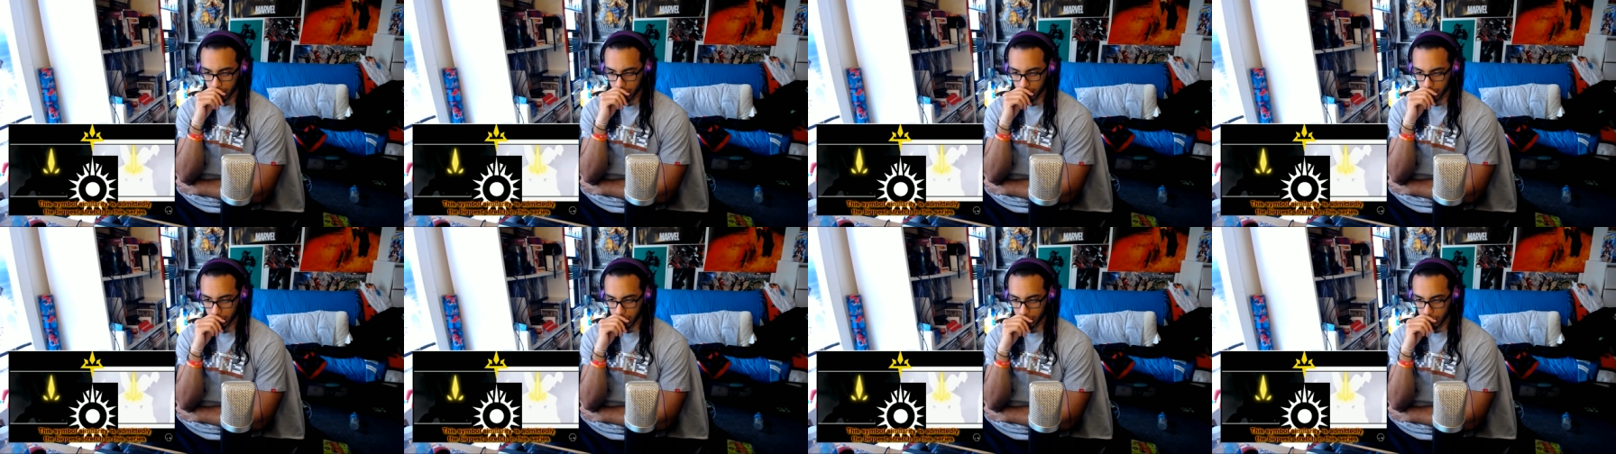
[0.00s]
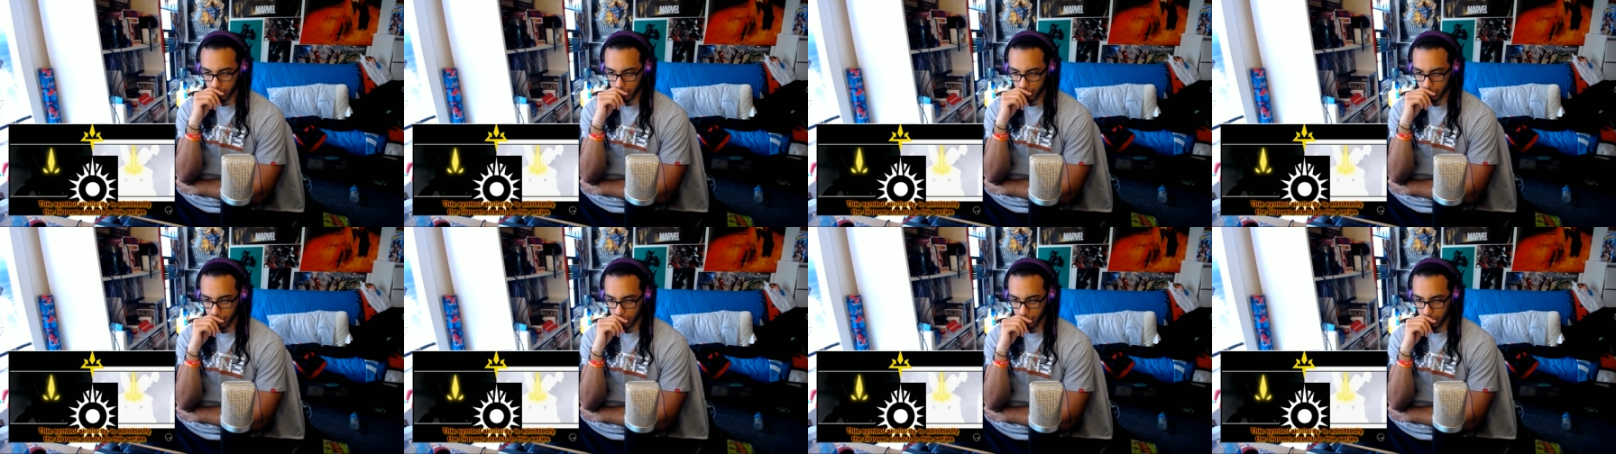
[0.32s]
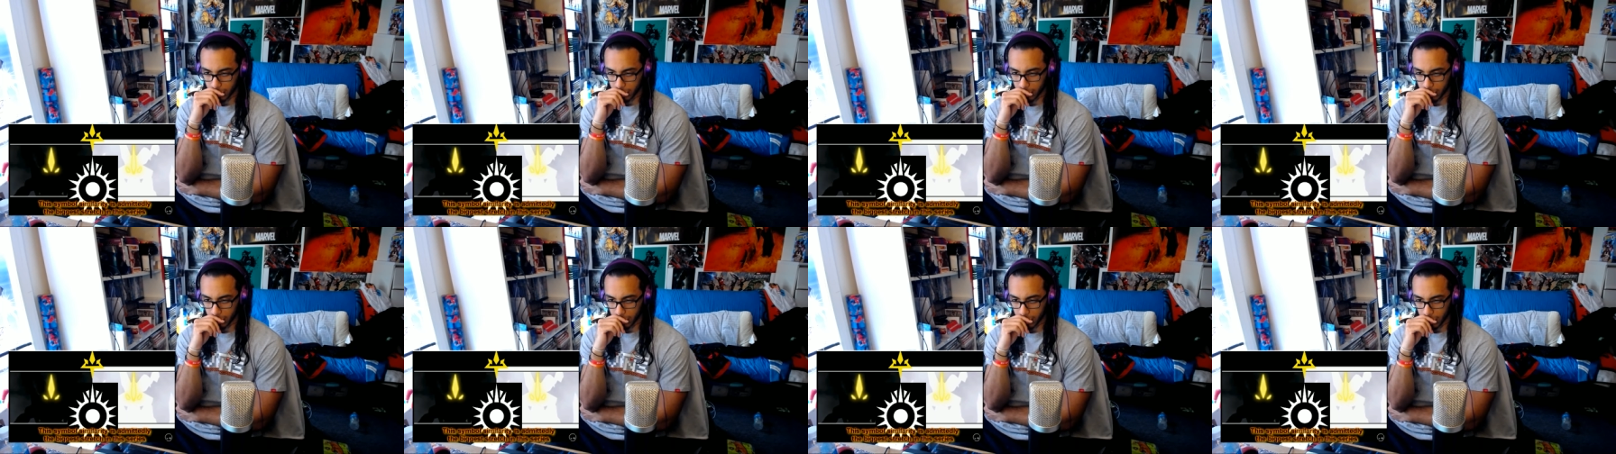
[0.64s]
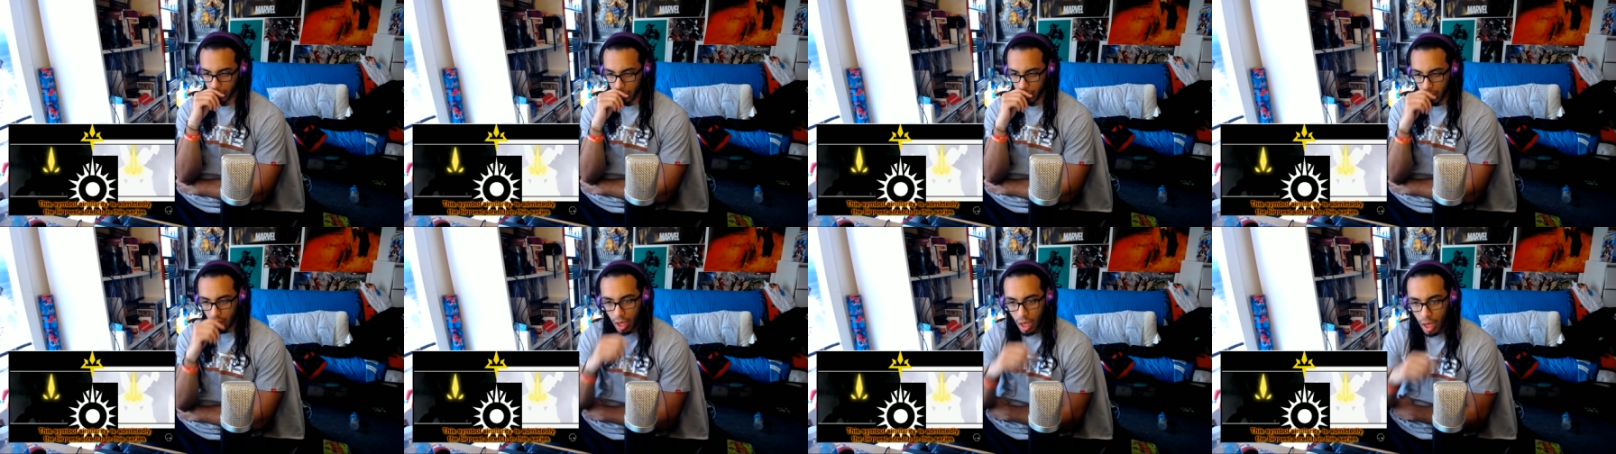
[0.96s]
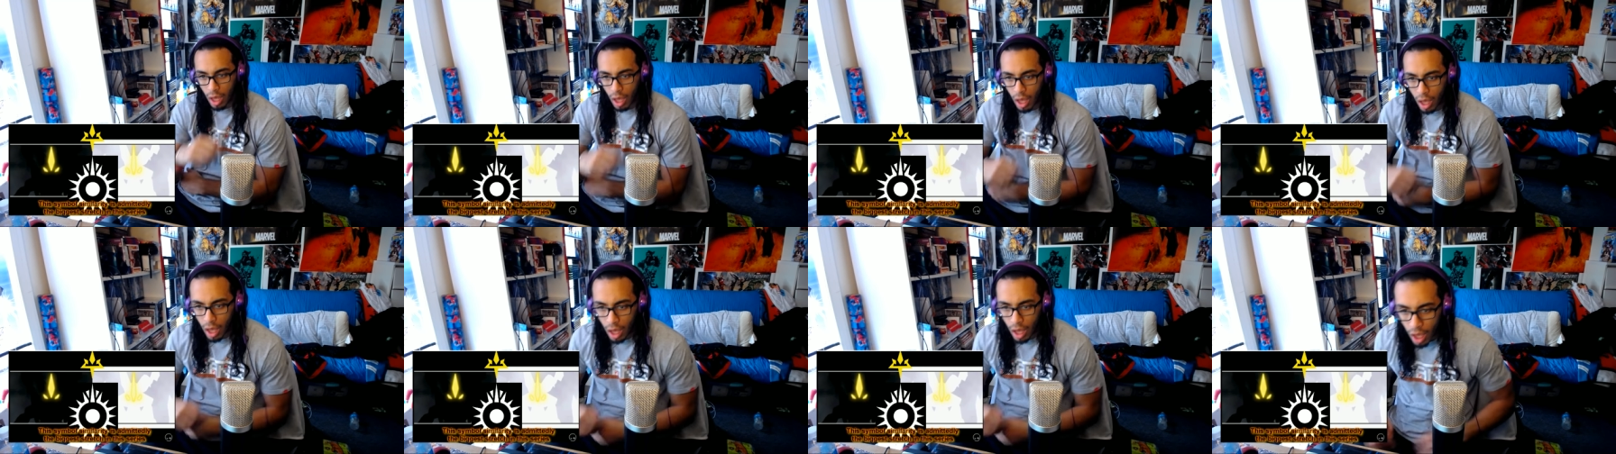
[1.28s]
And how do you create
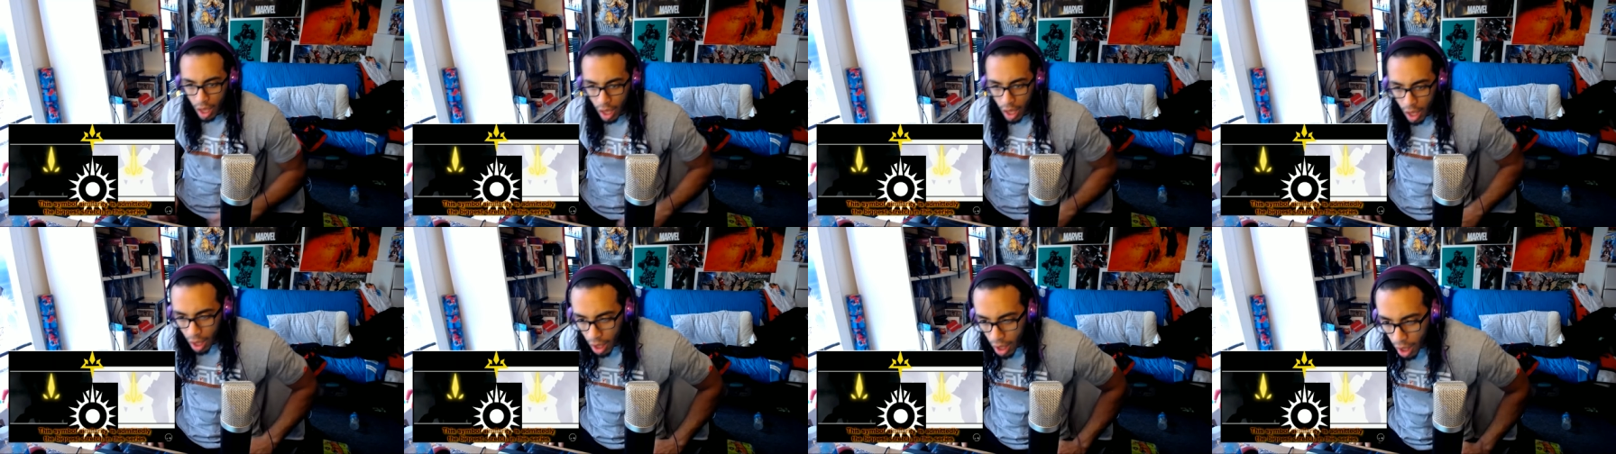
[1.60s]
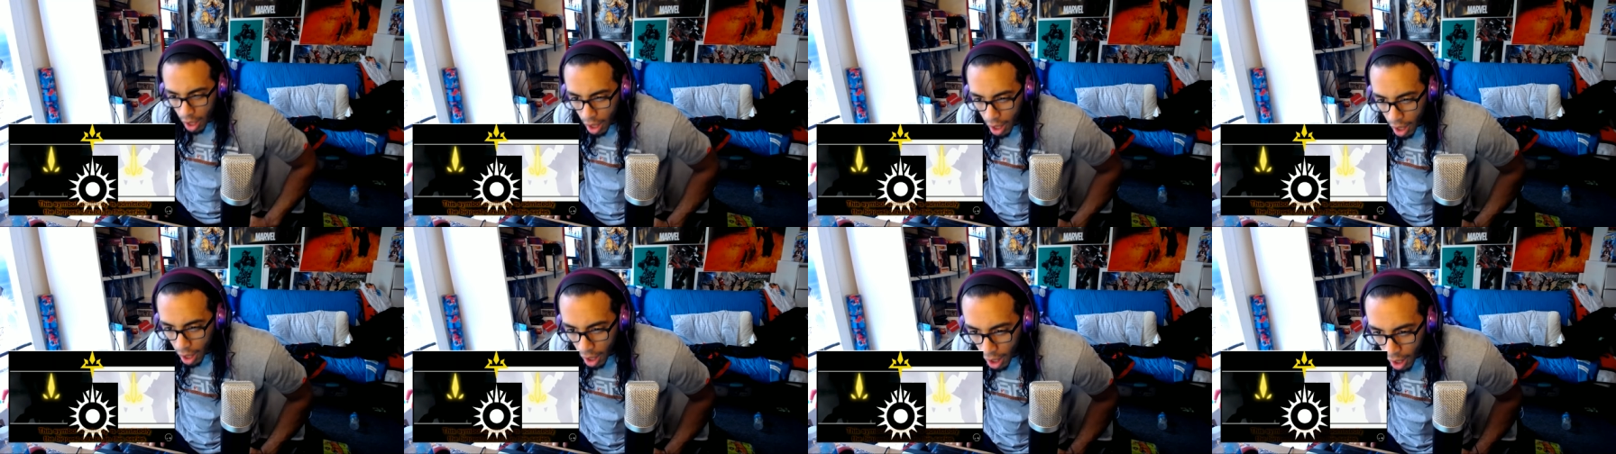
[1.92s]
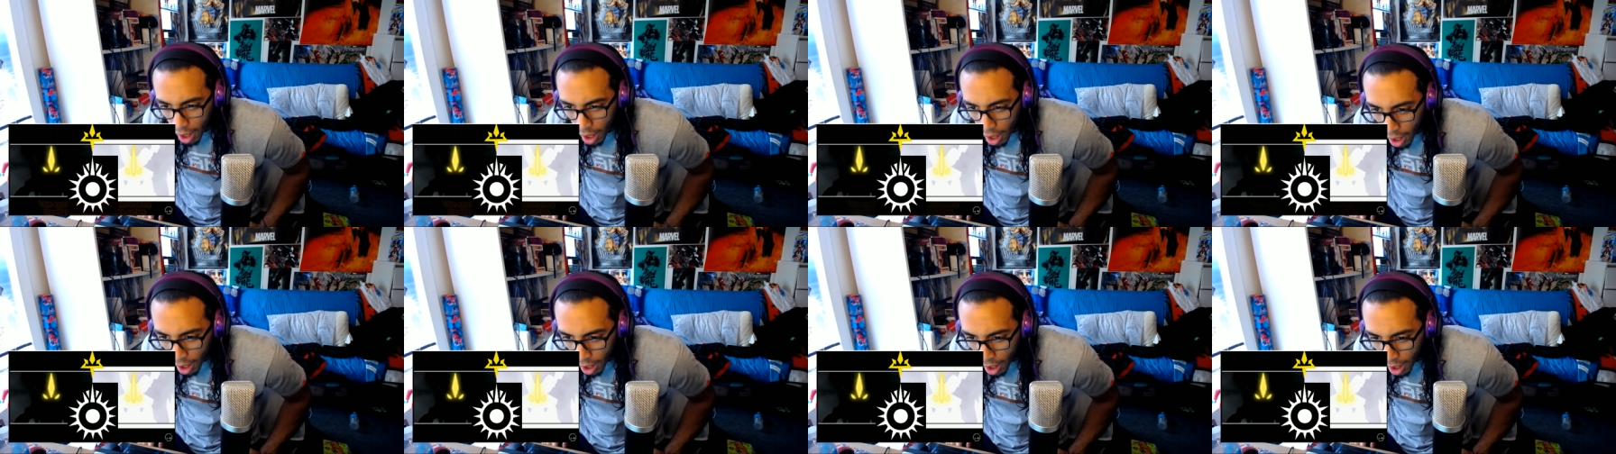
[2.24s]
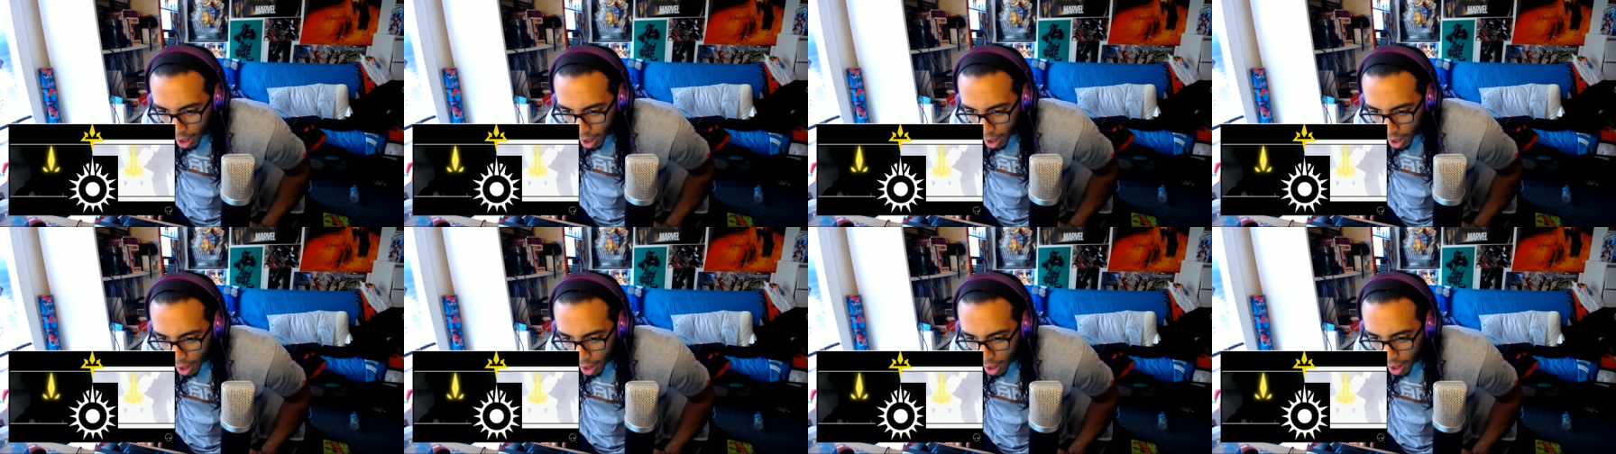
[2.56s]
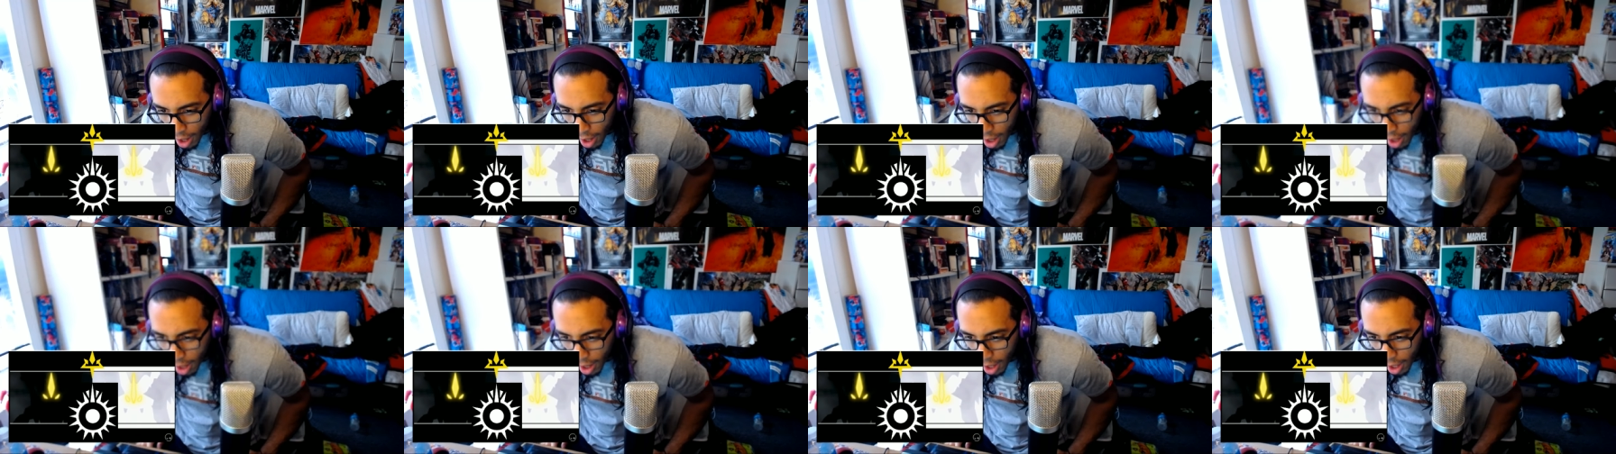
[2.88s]
land masses? With
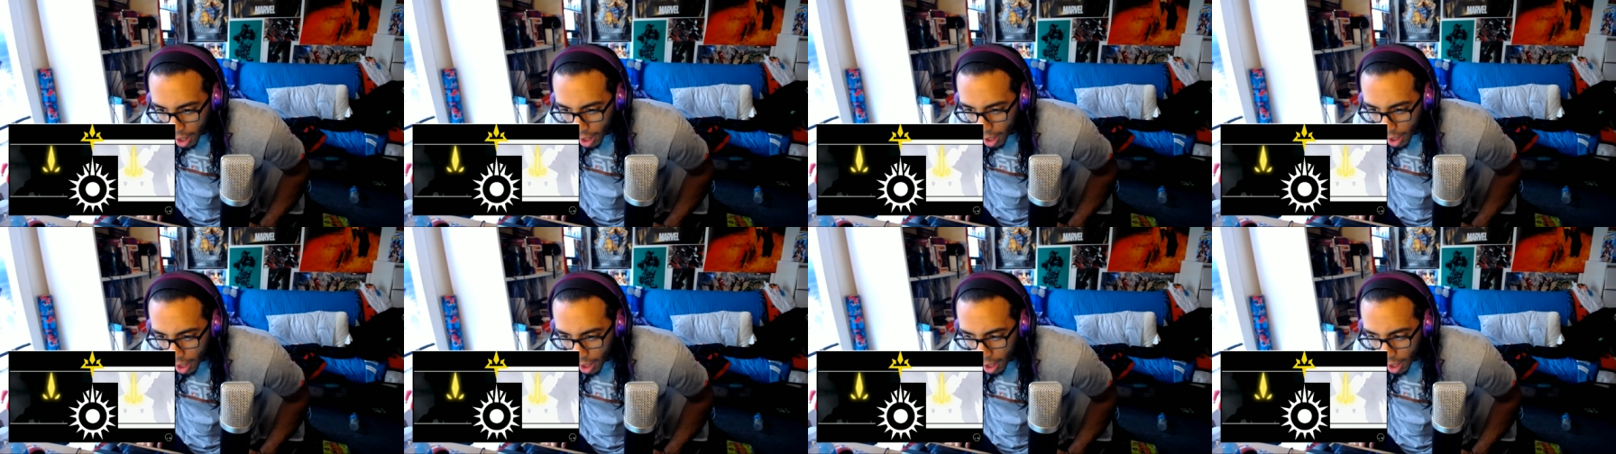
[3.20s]
magma.